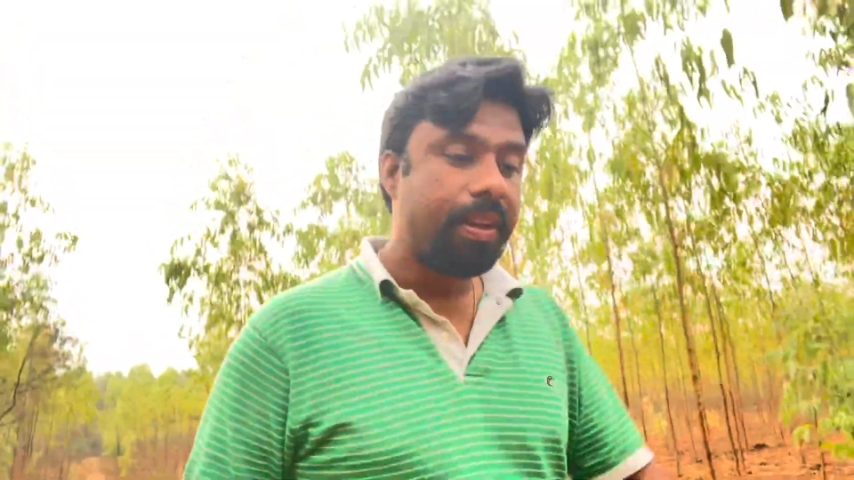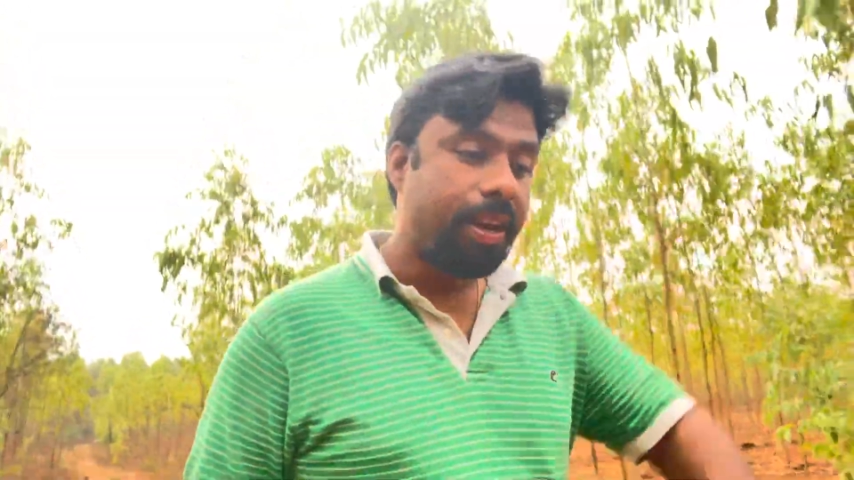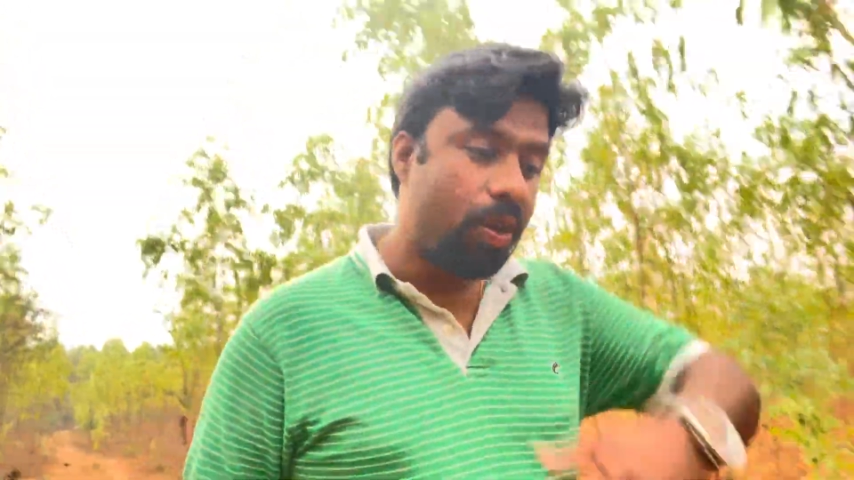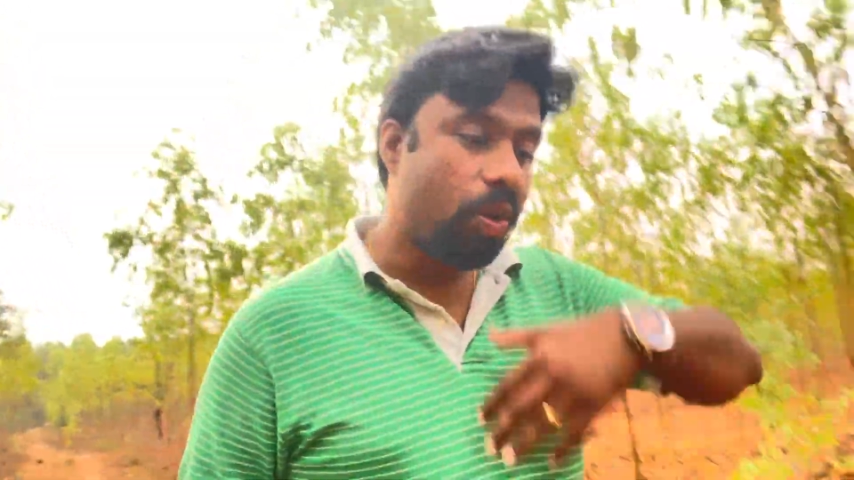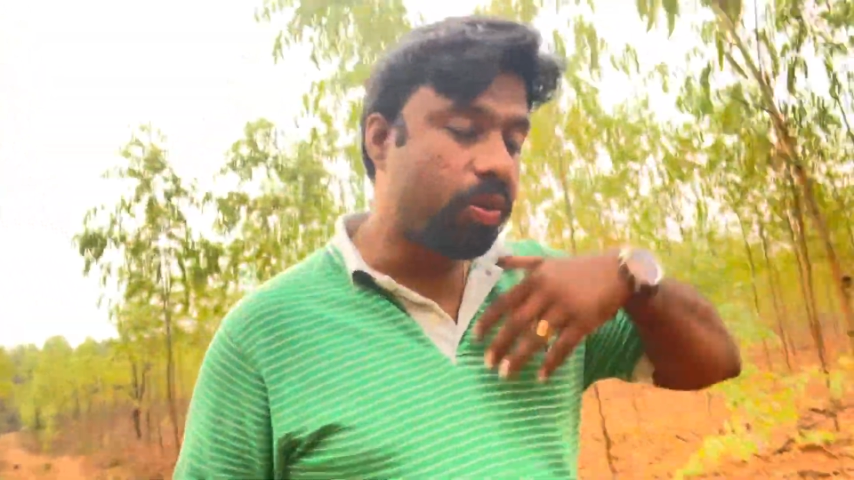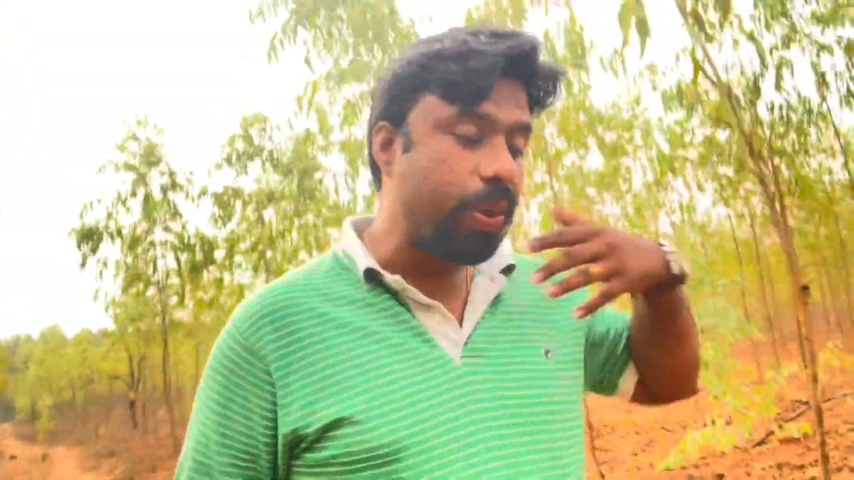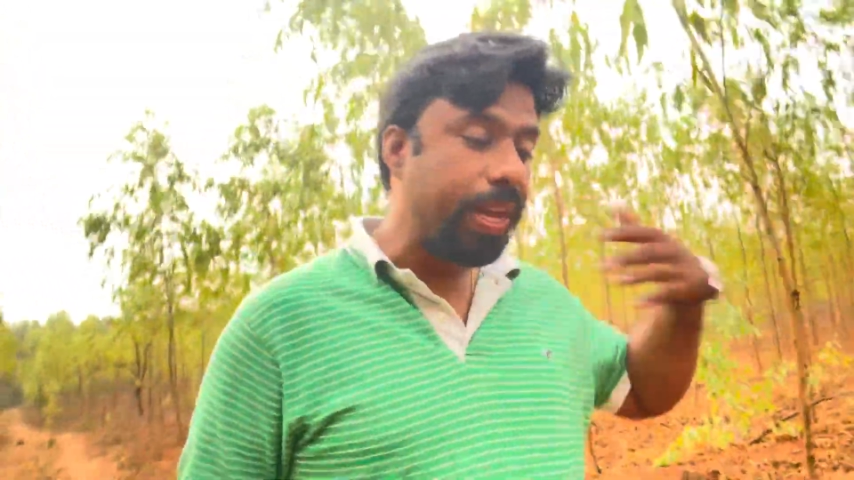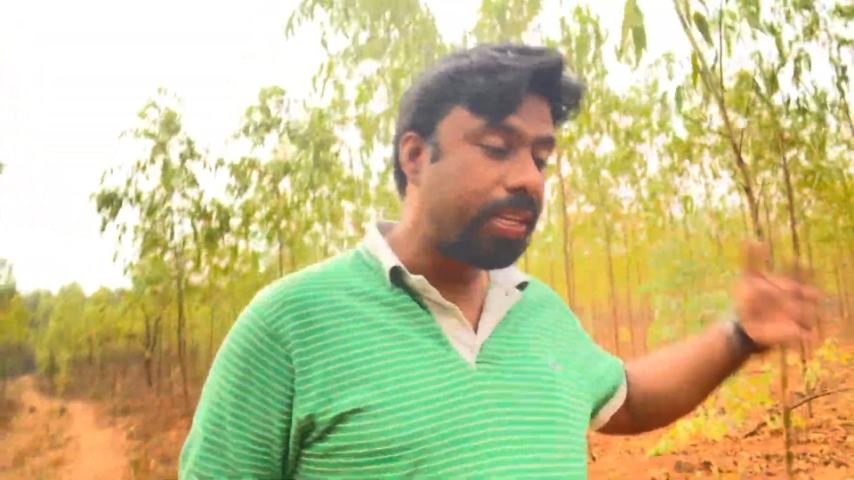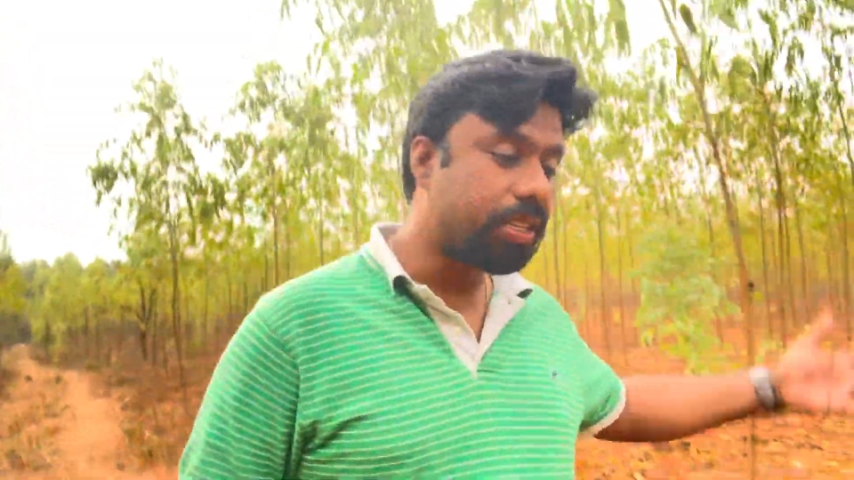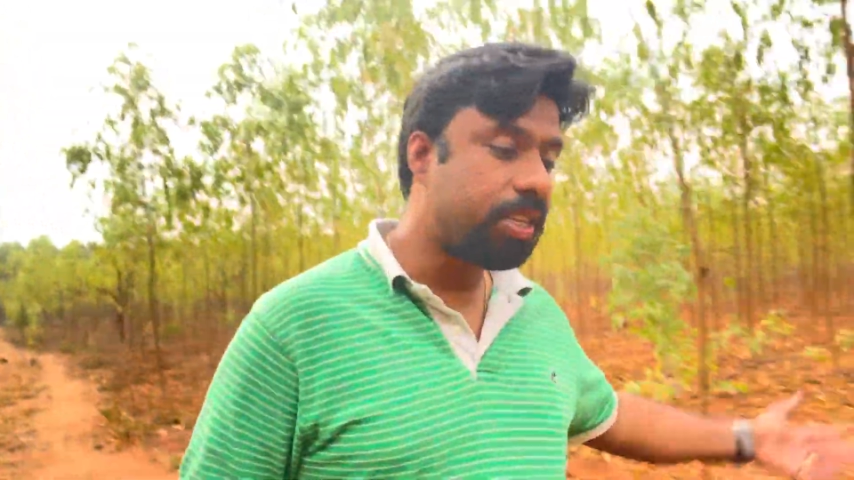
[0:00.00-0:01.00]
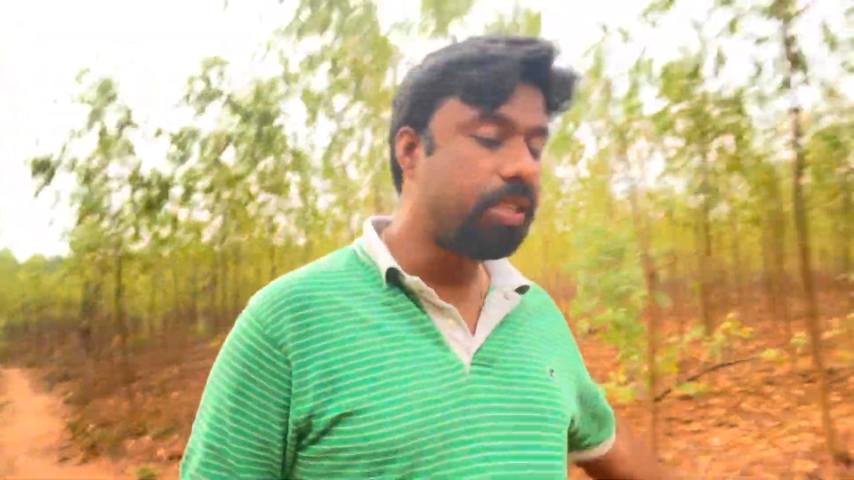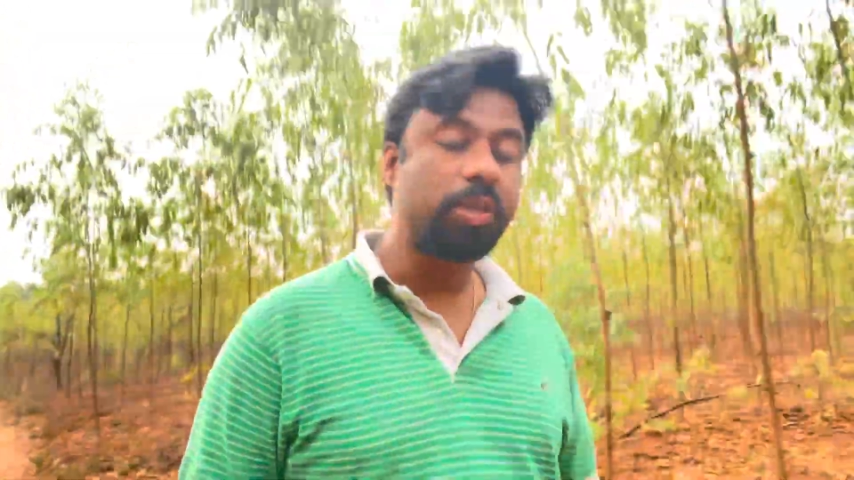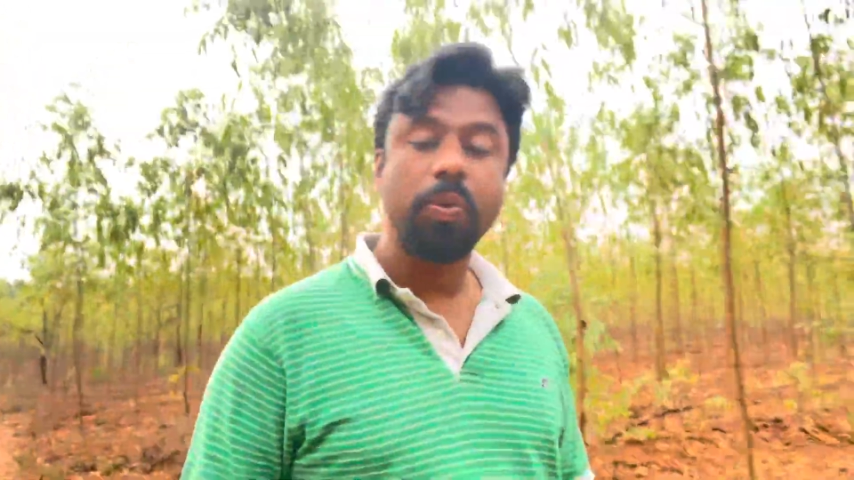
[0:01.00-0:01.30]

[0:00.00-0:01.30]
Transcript: It also extends